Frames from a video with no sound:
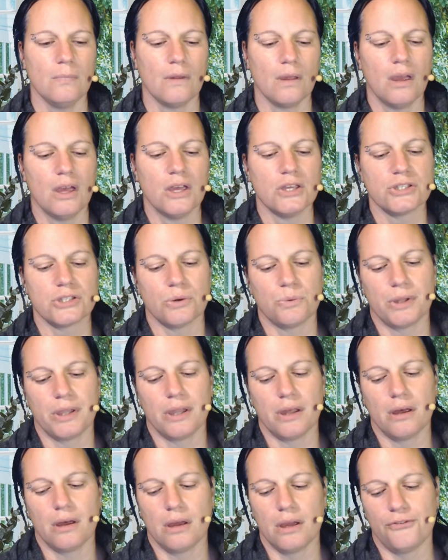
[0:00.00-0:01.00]
So
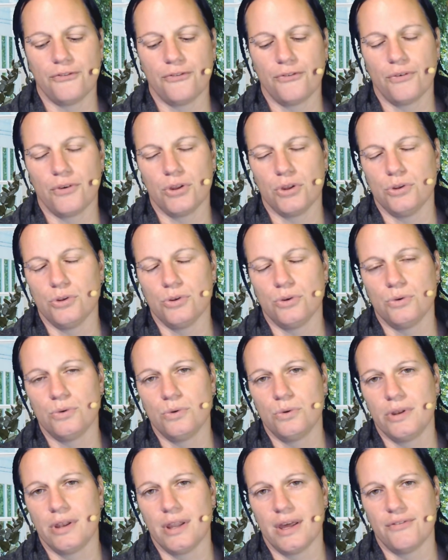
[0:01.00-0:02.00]
if you
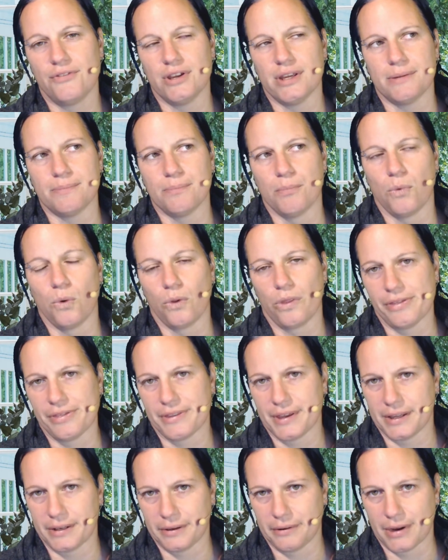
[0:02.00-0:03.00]
never eat more than
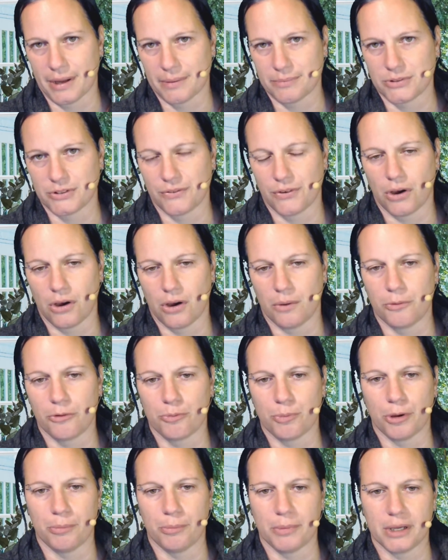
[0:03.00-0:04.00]
10 grams of carbs
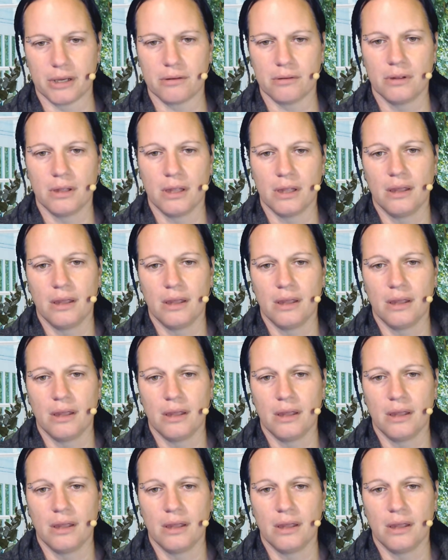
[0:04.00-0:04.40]
per meal,